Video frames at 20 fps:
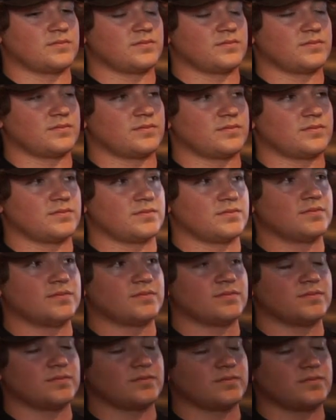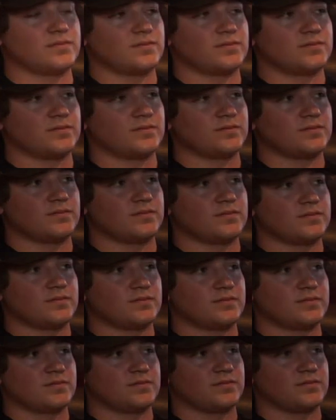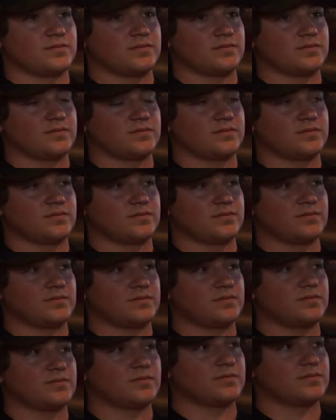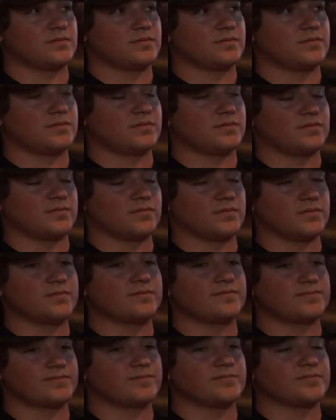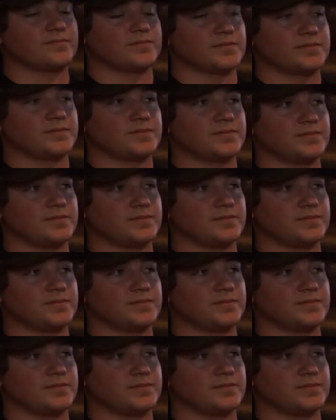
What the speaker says: [no speech]